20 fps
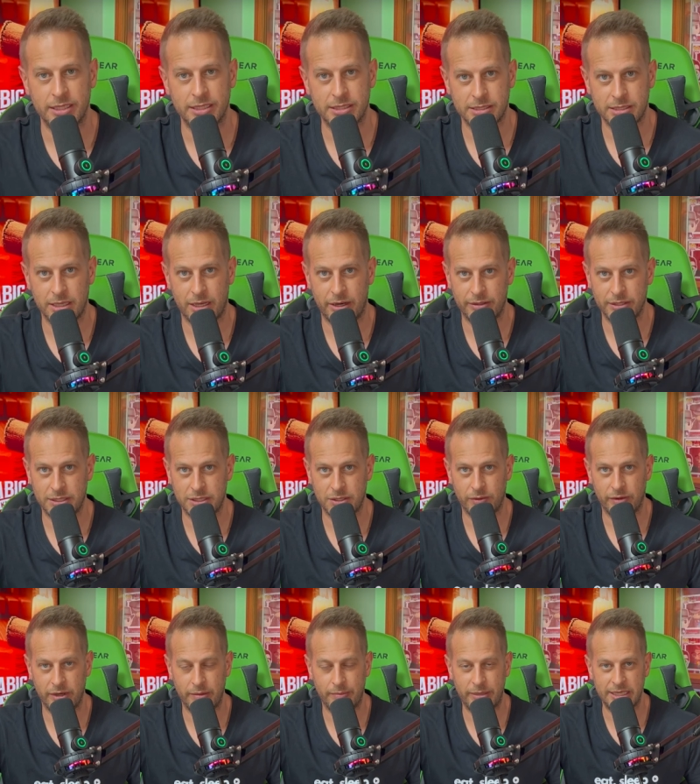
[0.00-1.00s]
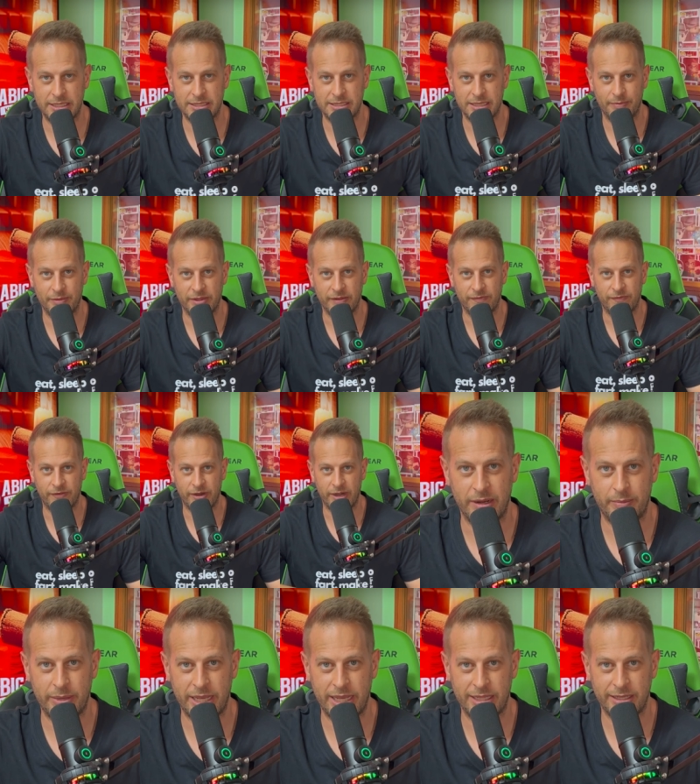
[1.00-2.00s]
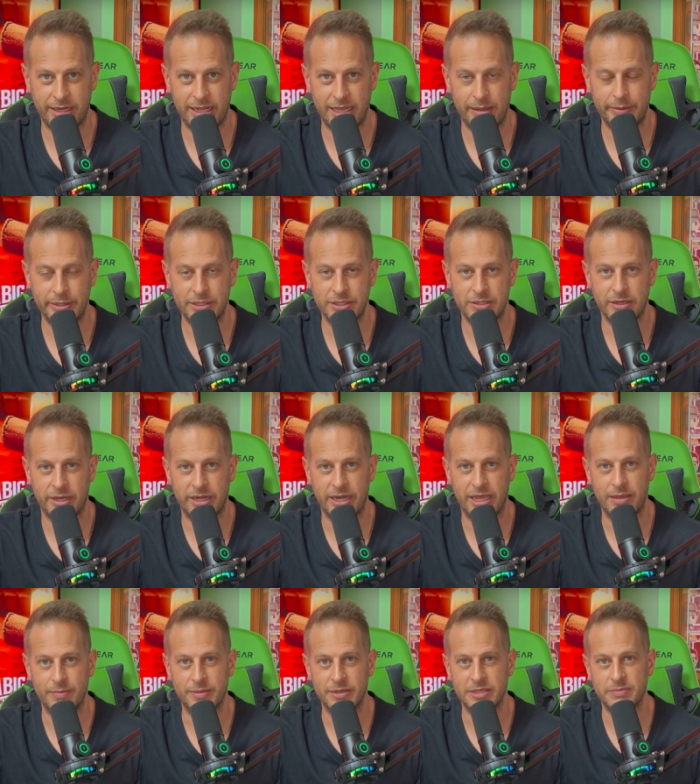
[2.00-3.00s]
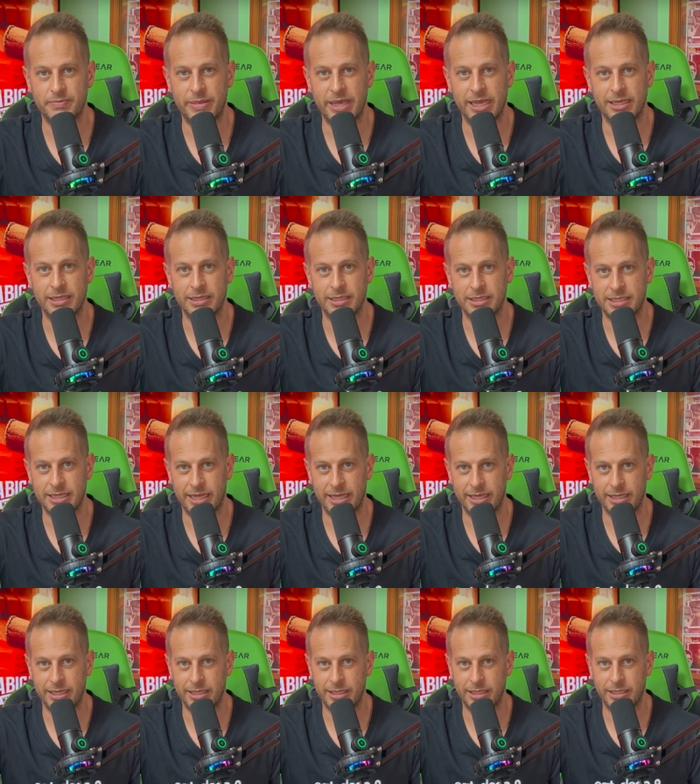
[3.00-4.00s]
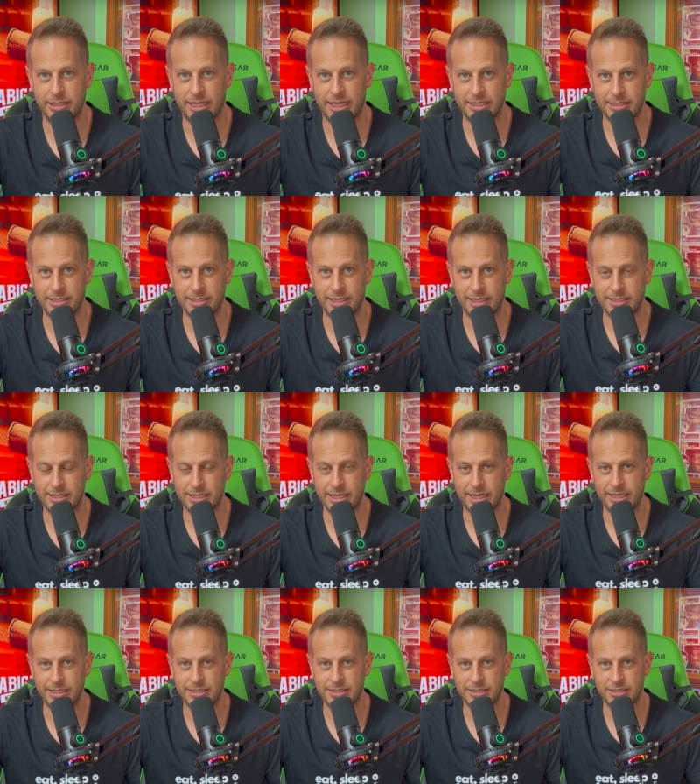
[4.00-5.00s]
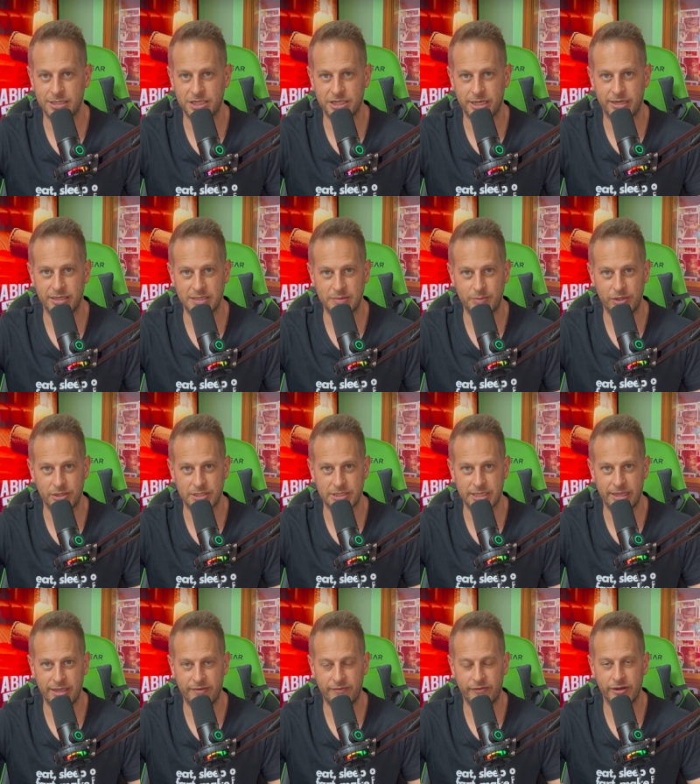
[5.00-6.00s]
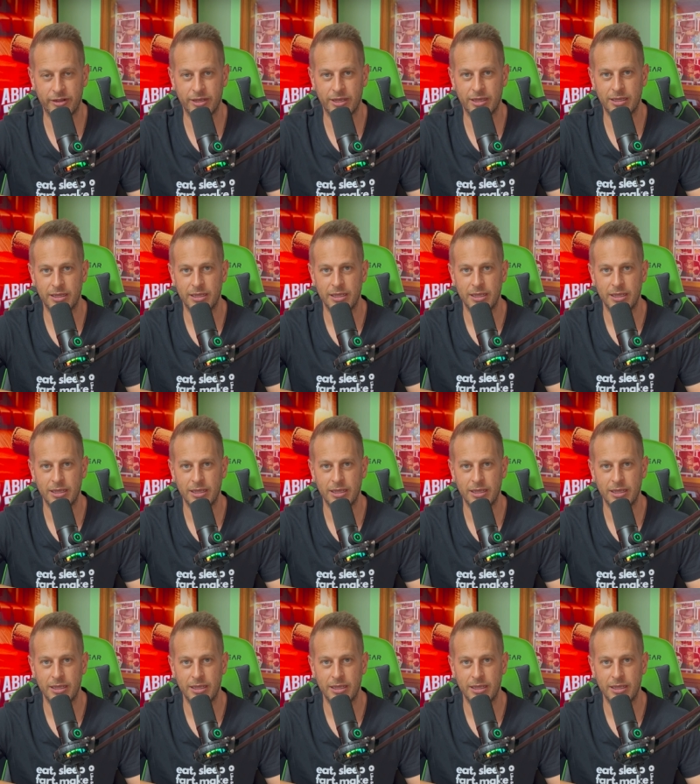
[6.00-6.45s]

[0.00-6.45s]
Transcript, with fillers: This is the horror story about something very bad that happened to our neighbours back in the day in nineteen ninety-eight in Johannesburg, South Africa.